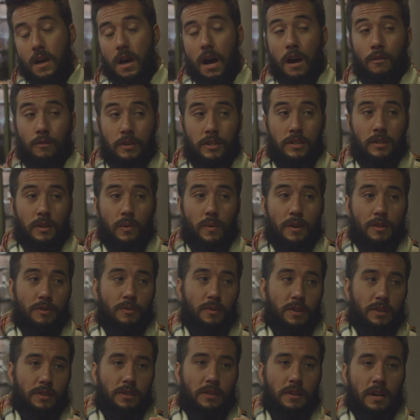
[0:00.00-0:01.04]
I recently went
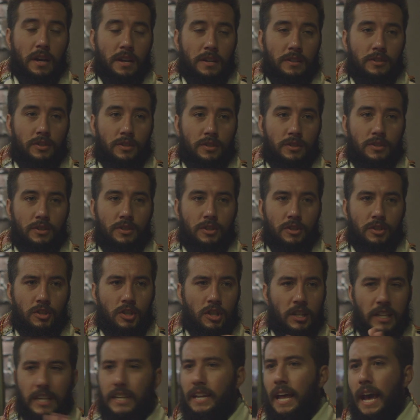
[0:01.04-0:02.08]
through and just
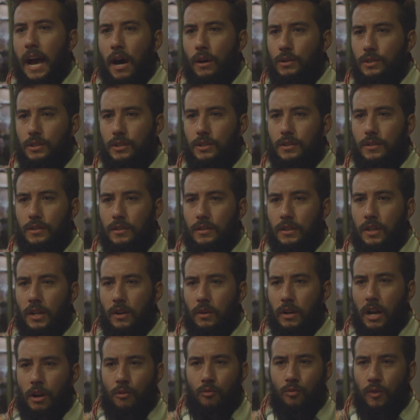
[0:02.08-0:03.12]
cleaned house. You
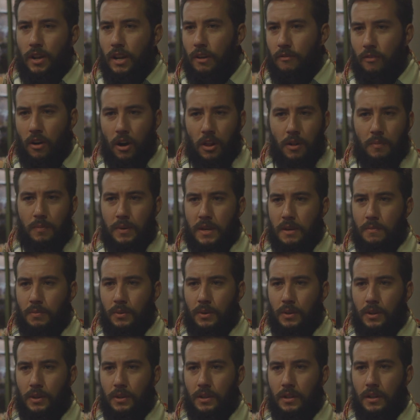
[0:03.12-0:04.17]
know, got rid of all the
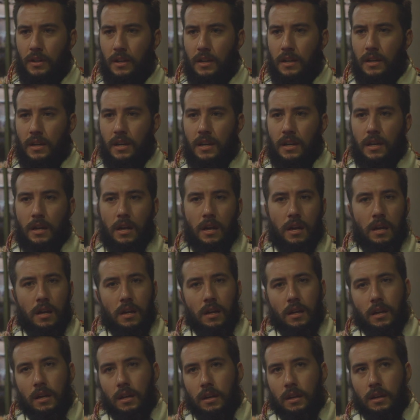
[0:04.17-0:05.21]
people
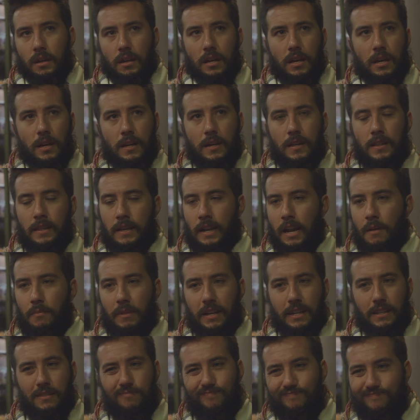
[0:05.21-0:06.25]
that I'm
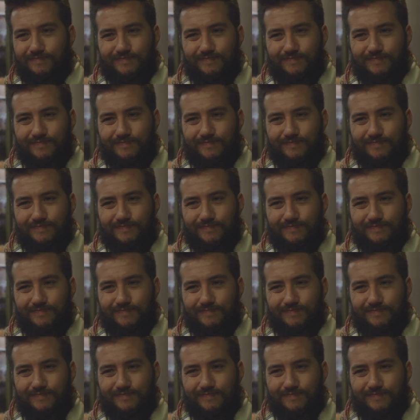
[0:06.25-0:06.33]
like